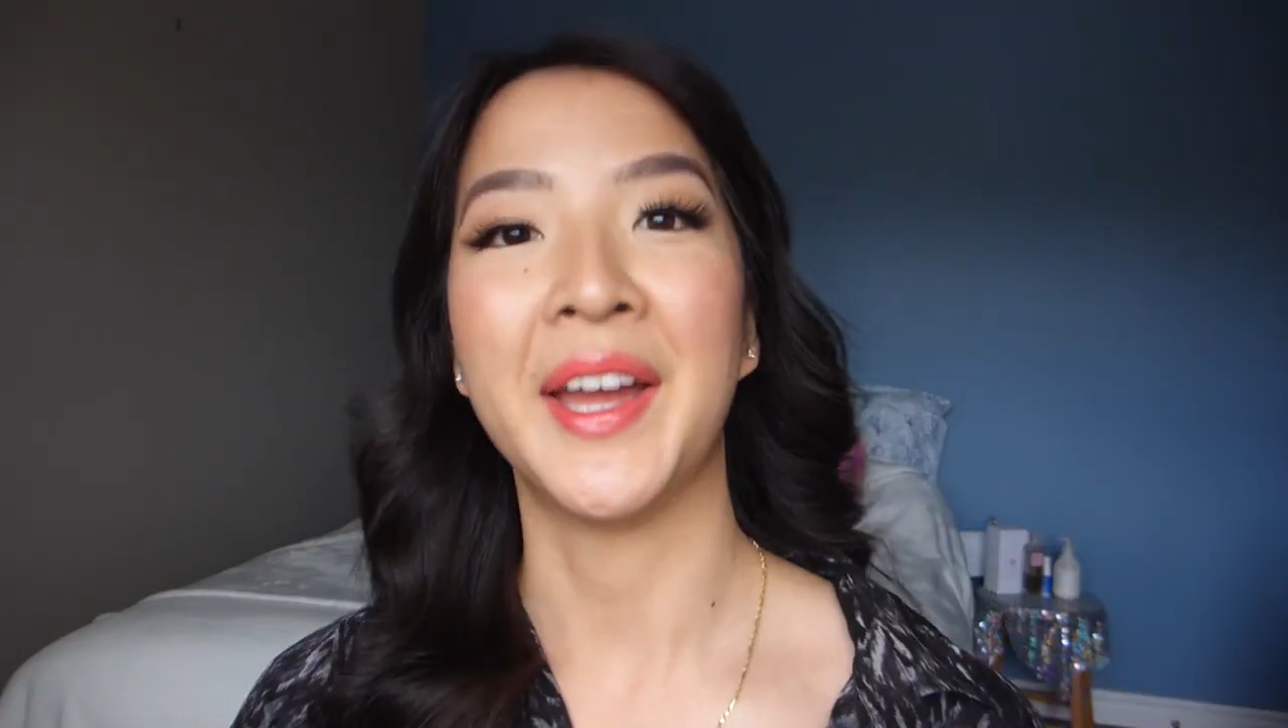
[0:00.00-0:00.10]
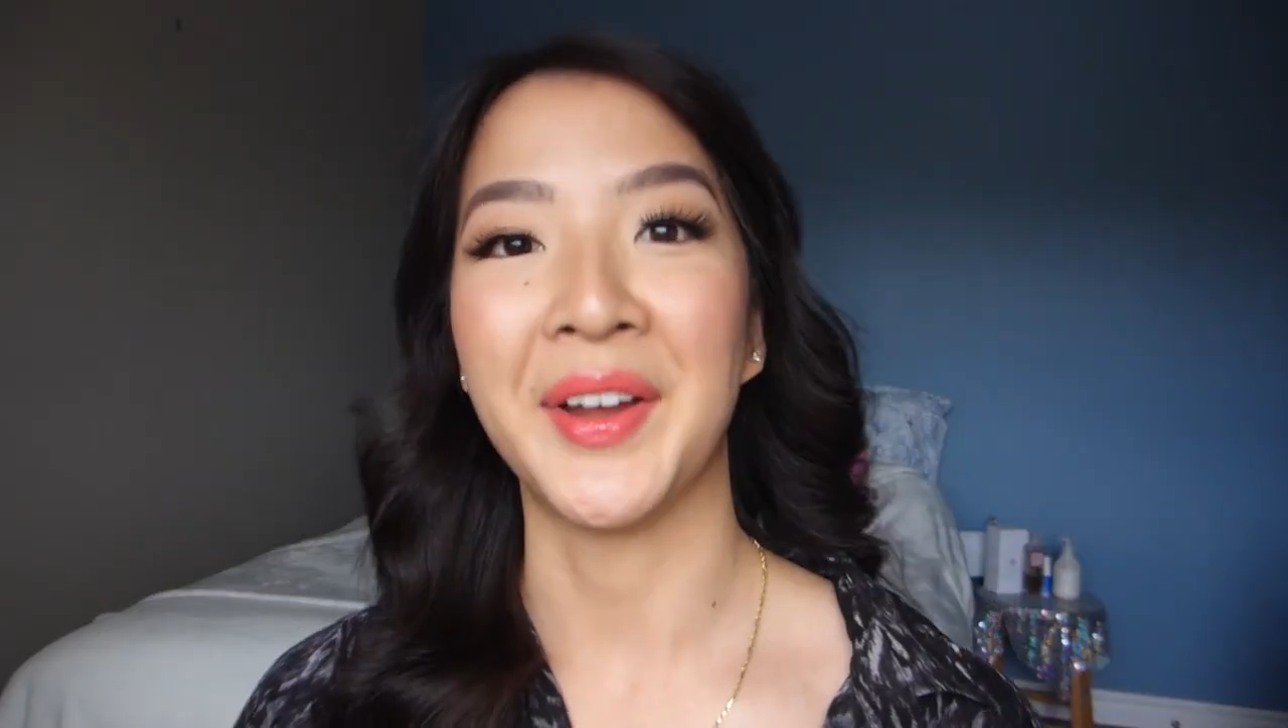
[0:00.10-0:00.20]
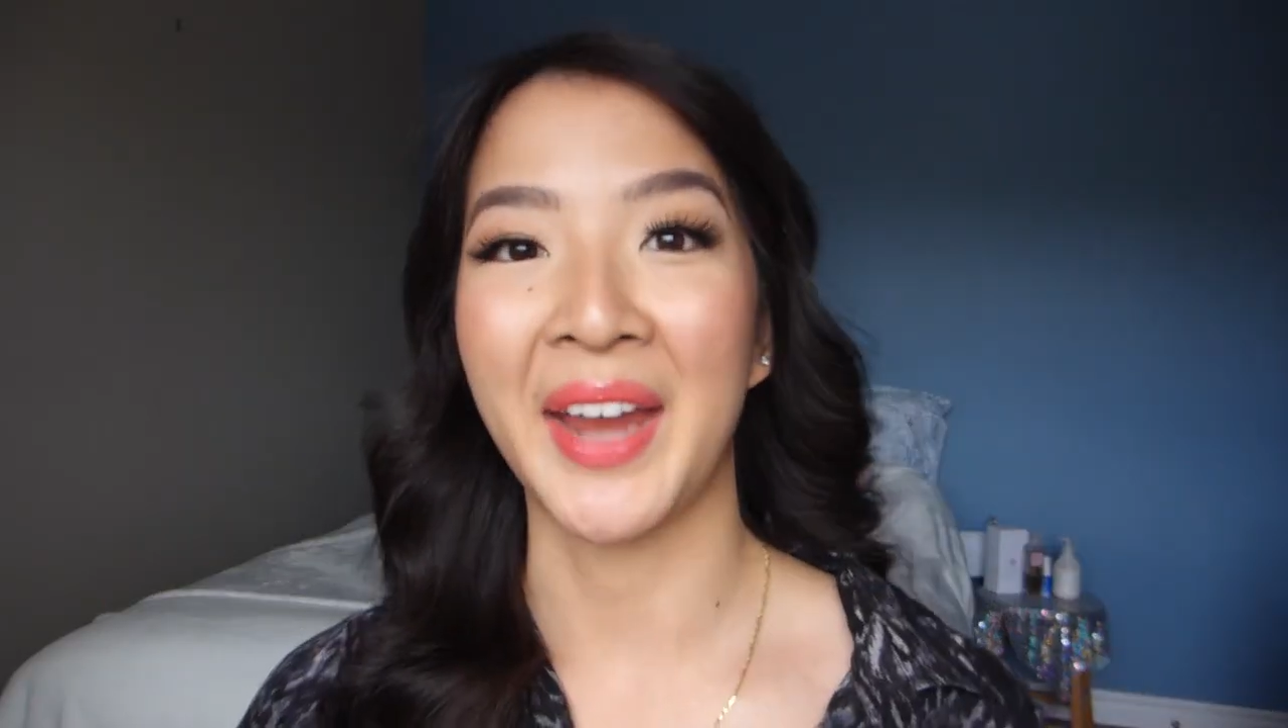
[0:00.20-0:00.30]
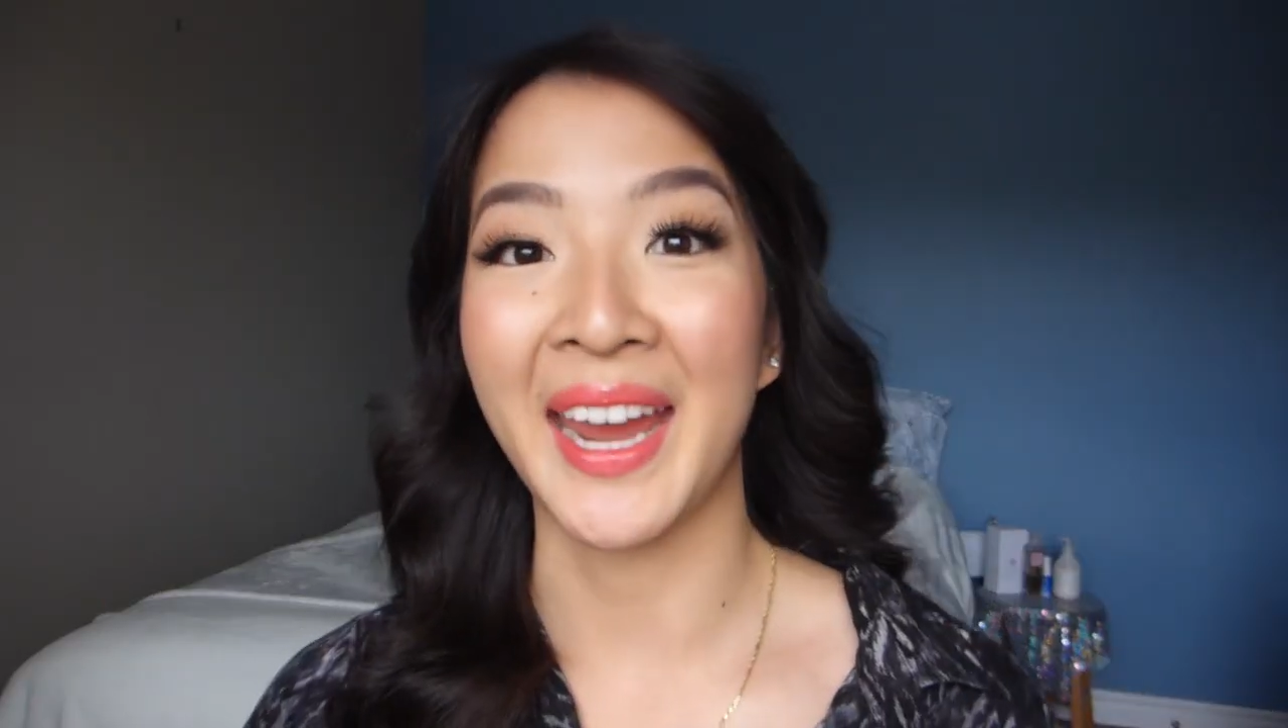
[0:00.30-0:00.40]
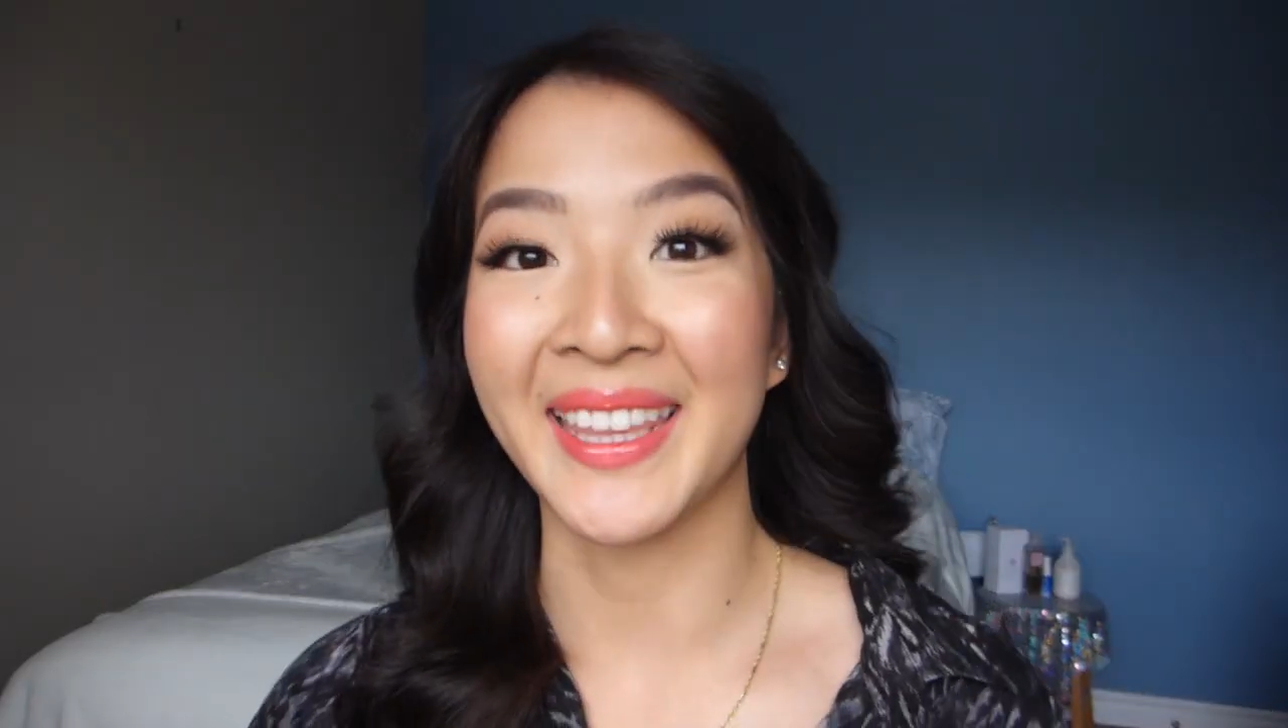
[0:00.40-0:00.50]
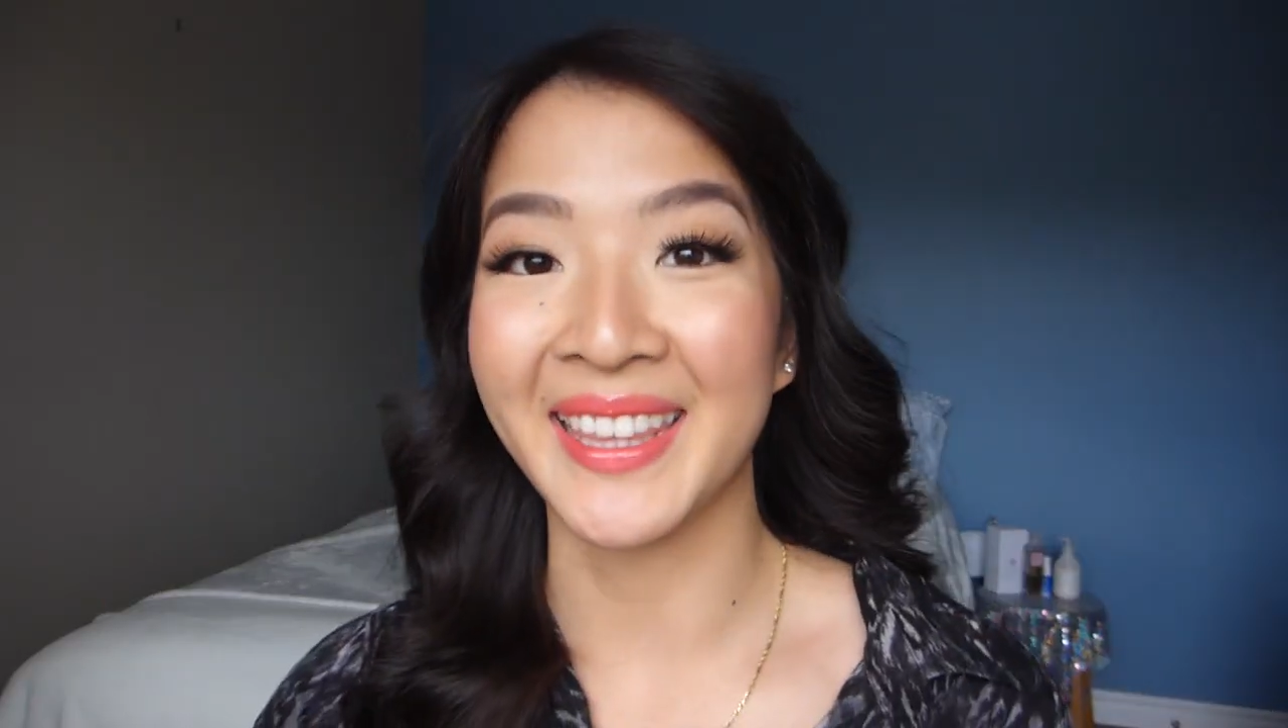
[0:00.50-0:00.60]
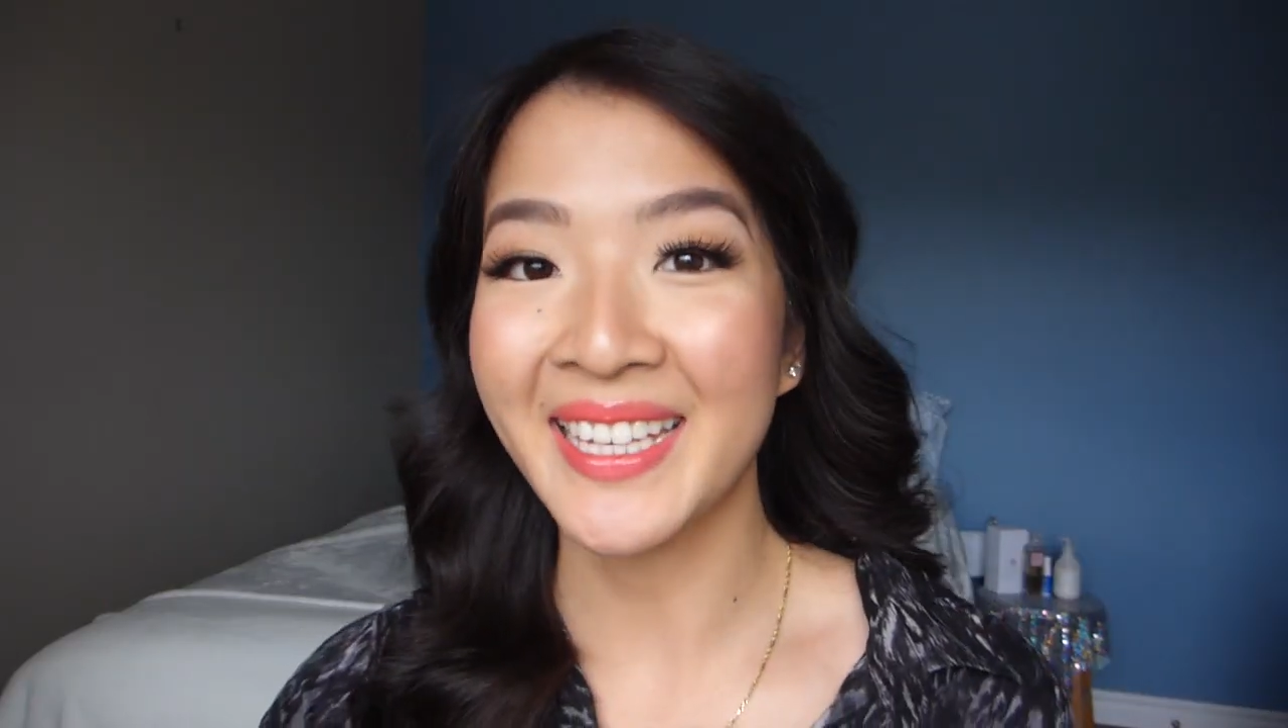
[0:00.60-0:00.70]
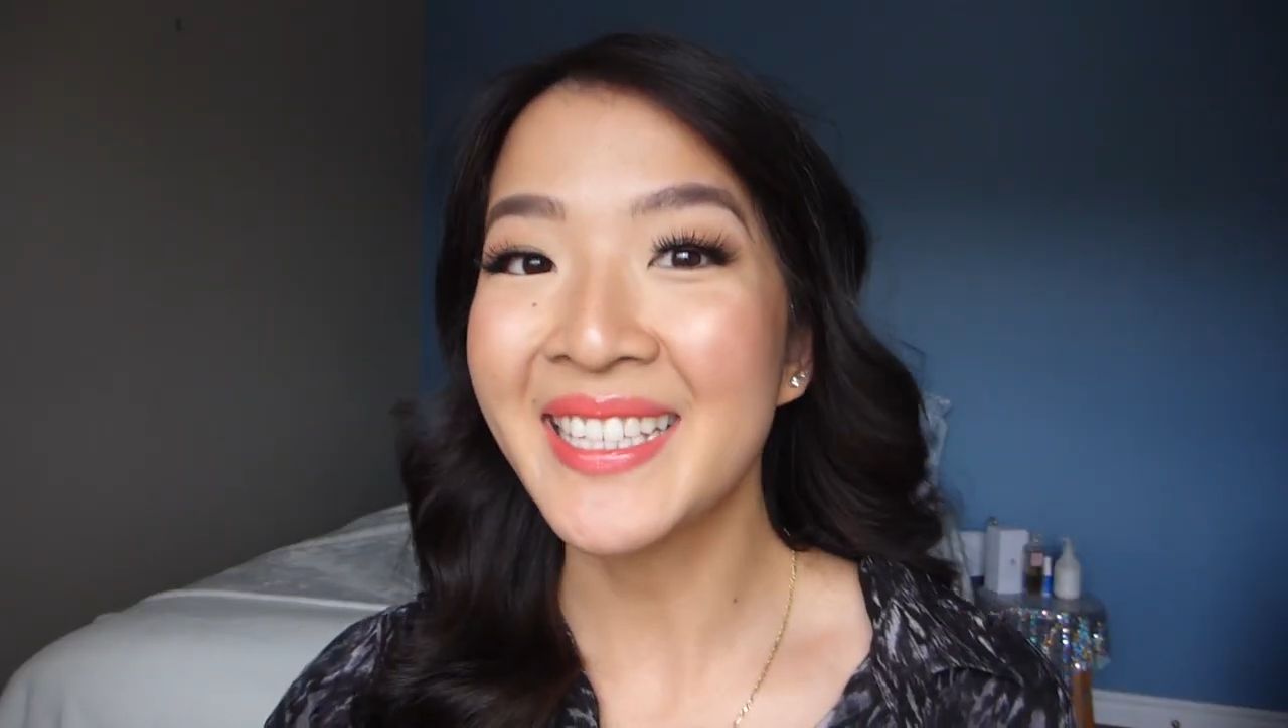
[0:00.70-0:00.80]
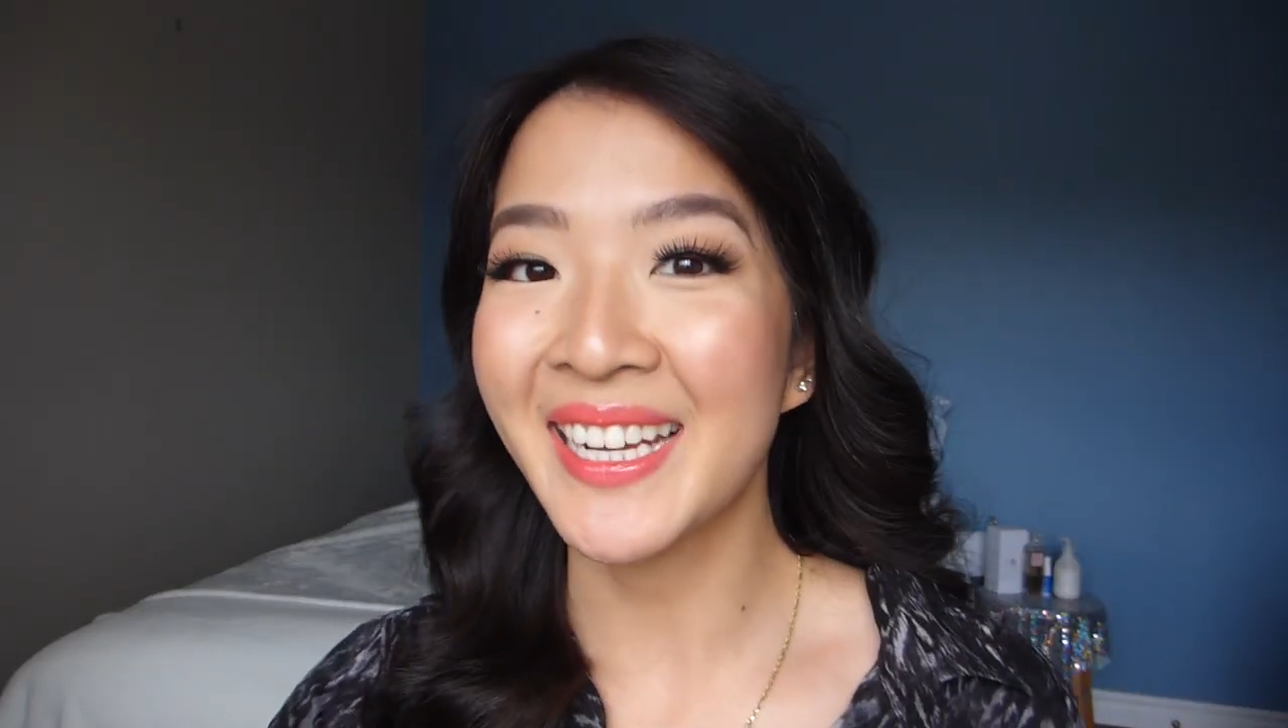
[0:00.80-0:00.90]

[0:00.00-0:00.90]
Okay, this